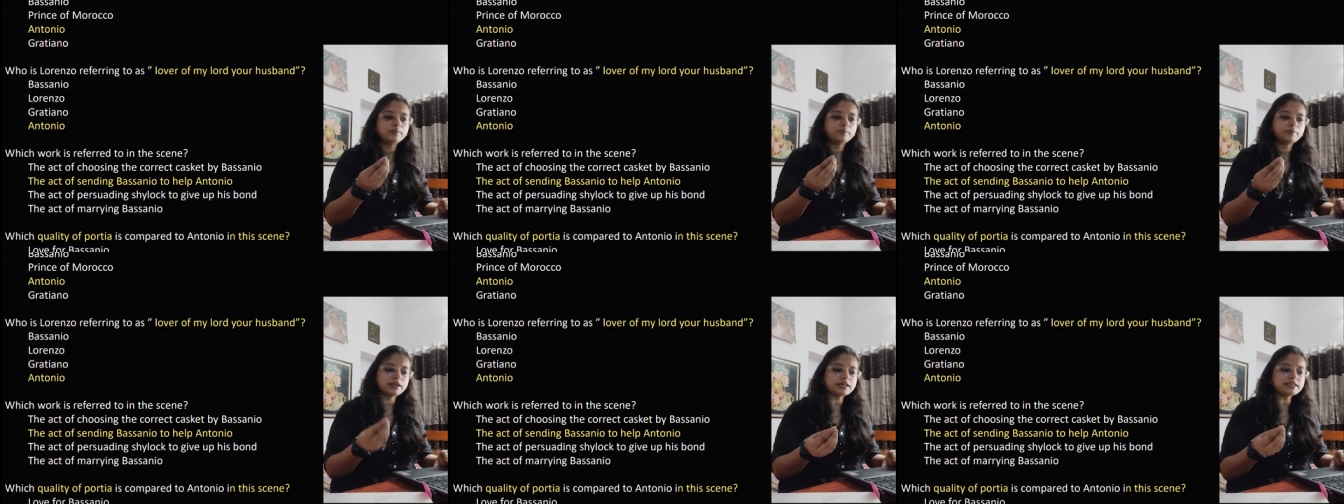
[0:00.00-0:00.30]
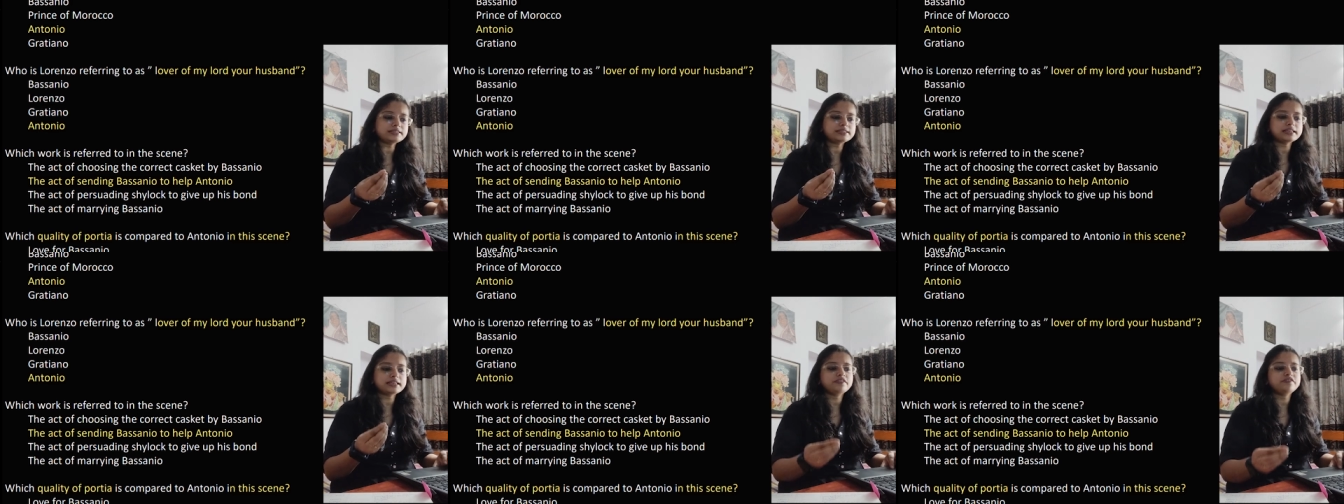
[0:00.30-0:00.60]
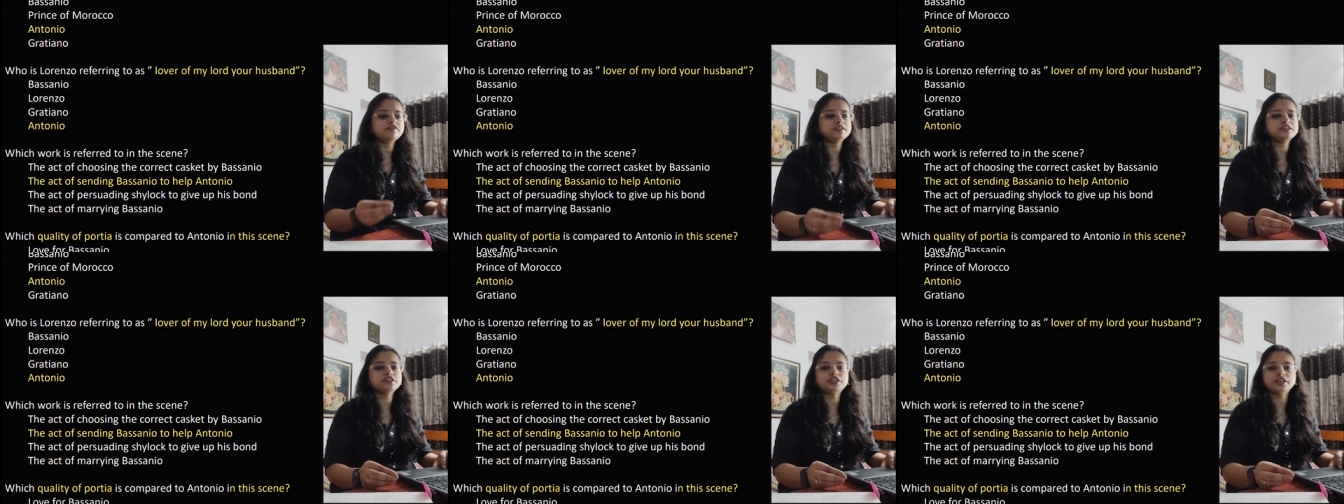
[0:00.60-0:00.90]
Plus
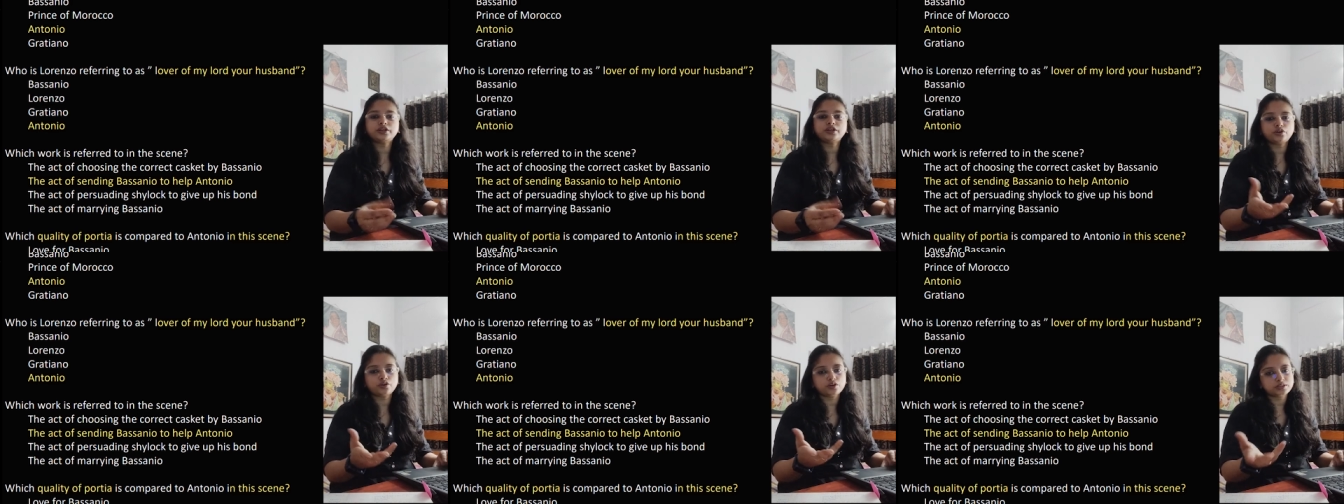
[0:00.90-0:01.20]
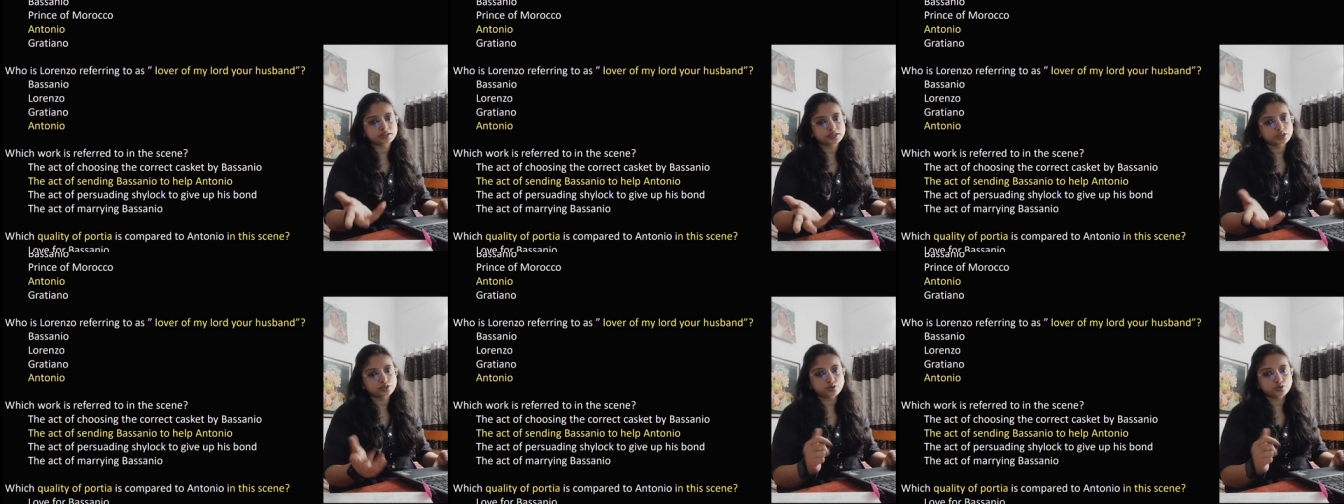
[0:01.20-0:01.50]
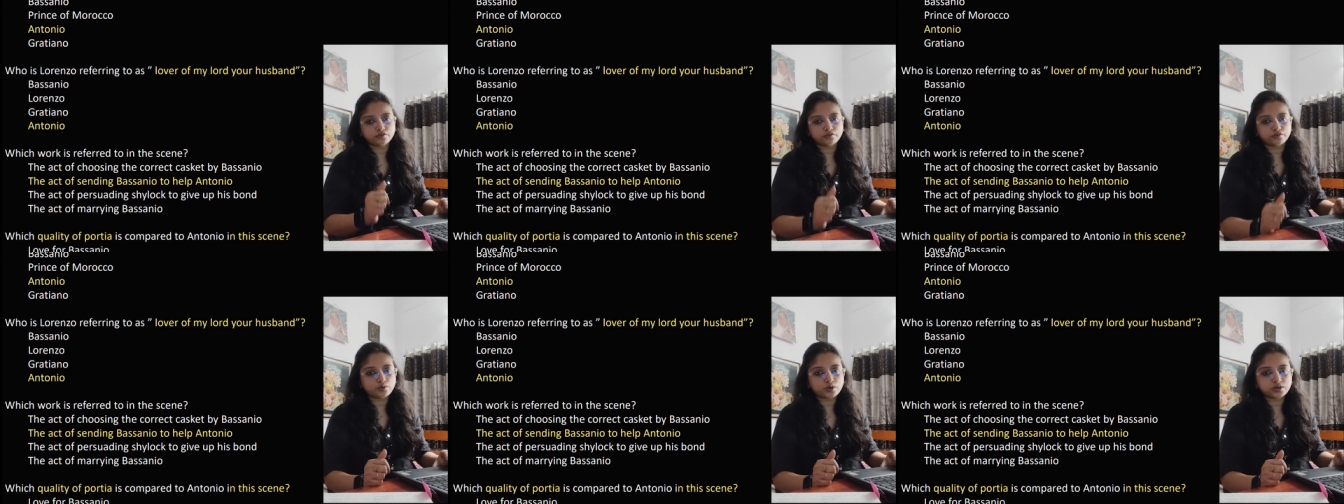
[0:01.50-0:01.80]
selfless generosity.
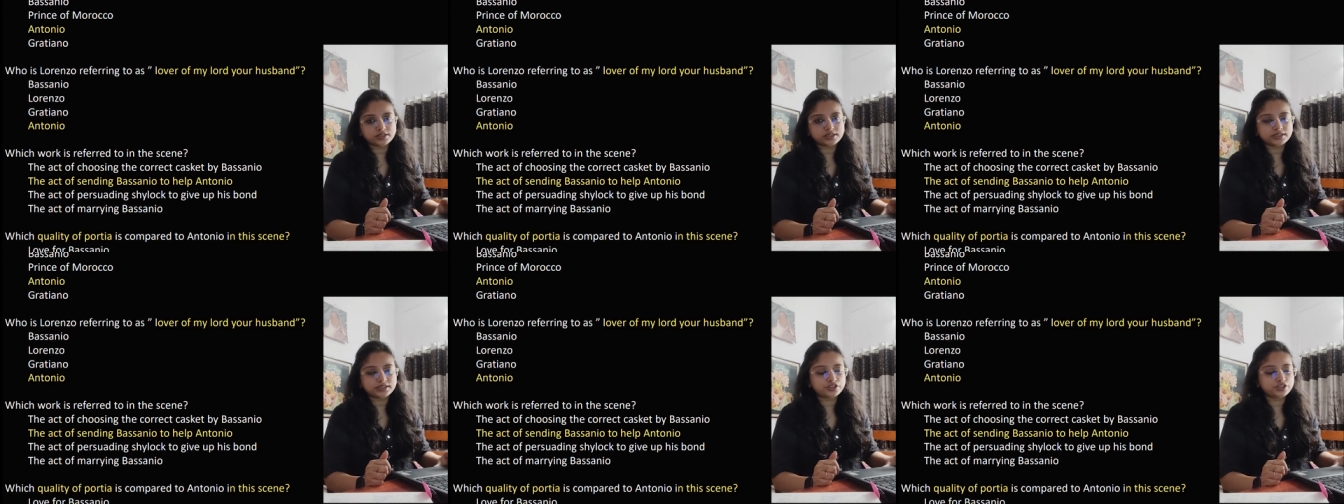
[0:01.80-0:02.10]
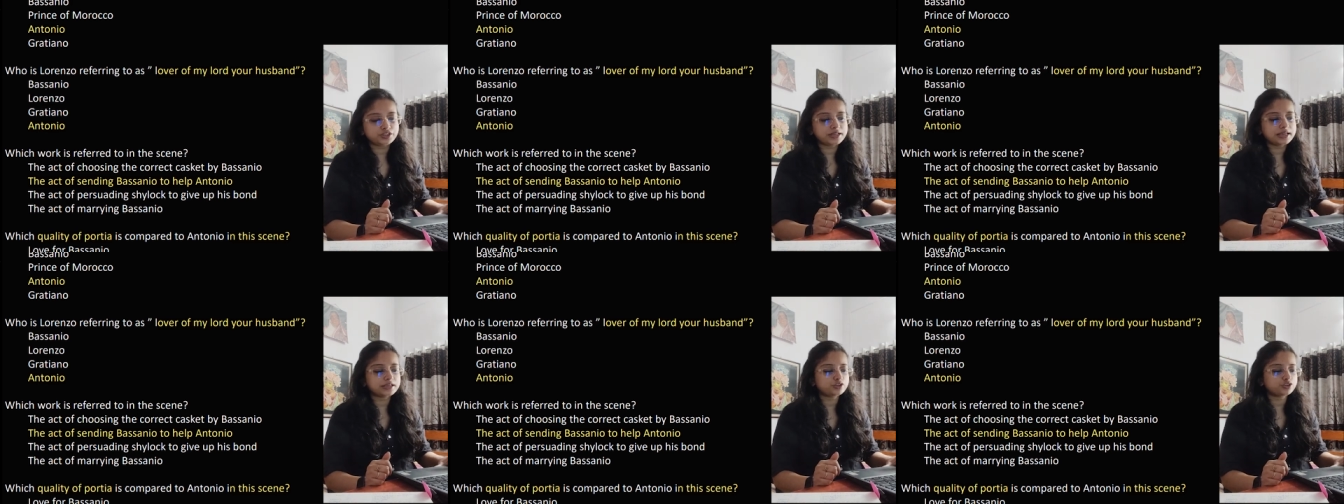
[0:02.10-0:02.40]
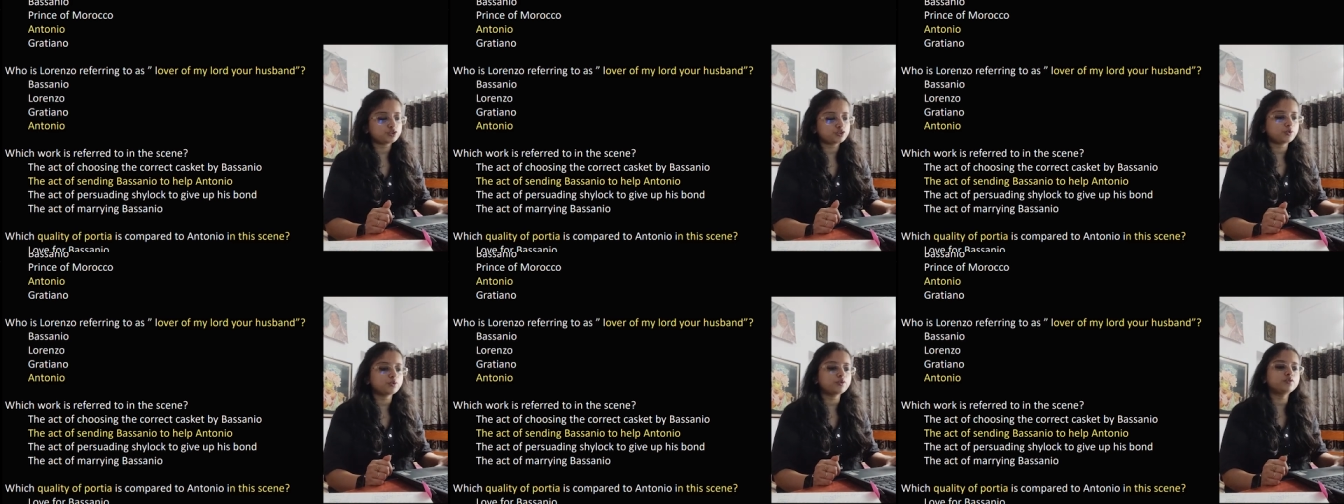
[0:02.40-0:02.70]
So of course she
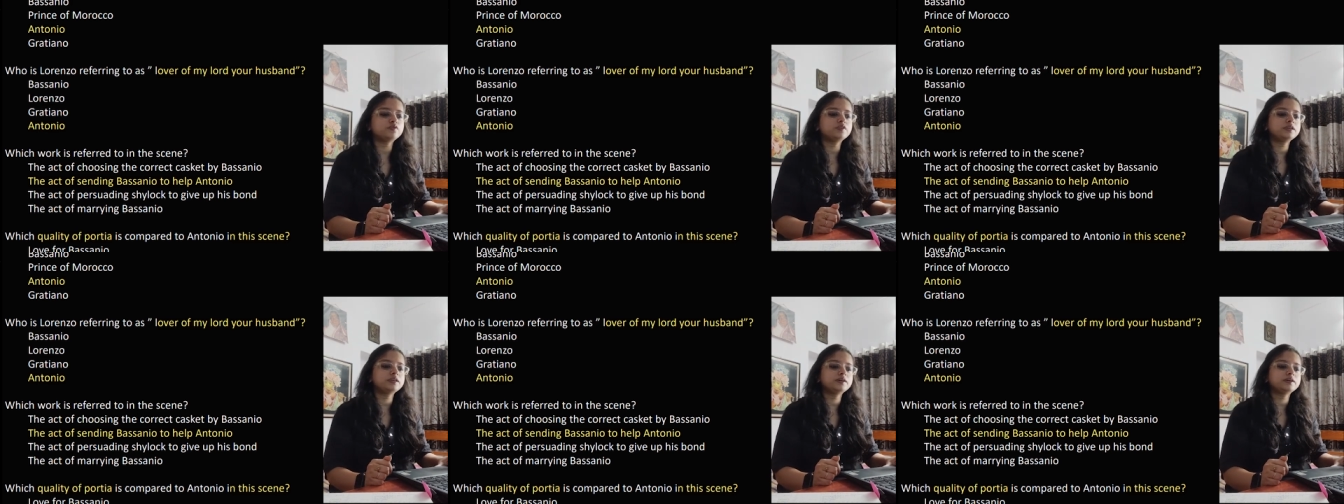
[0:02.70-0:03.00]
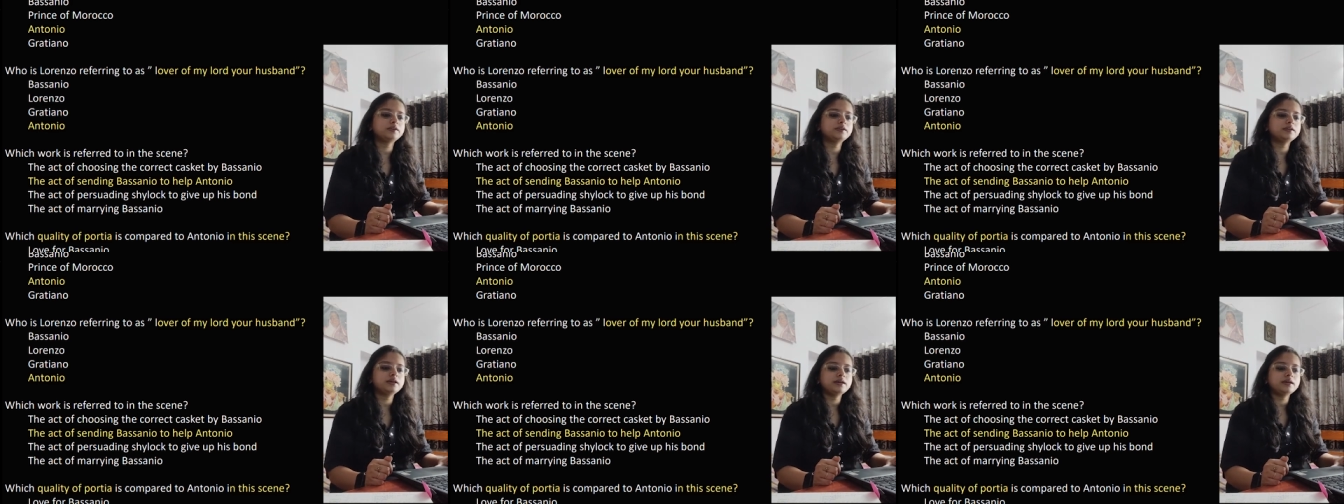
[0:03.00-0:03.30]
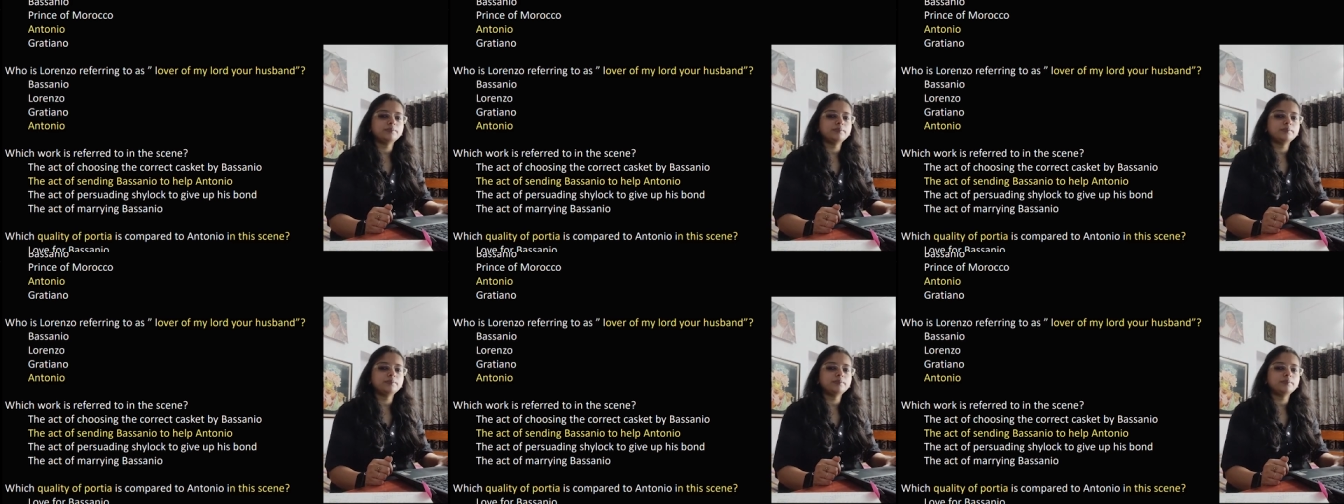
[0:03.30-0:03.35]
has shown over here